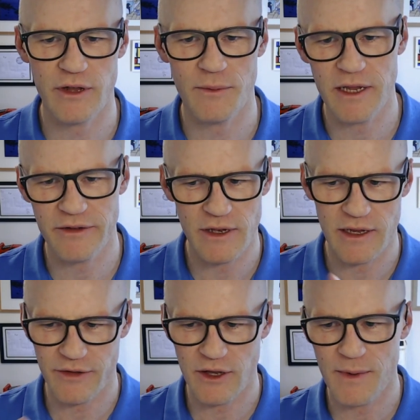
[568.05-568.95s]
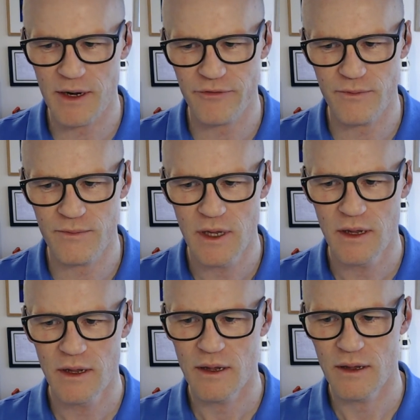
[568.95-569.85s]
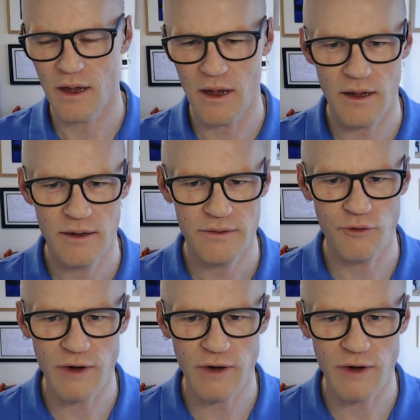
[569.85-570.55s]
I mean, let's think about it from the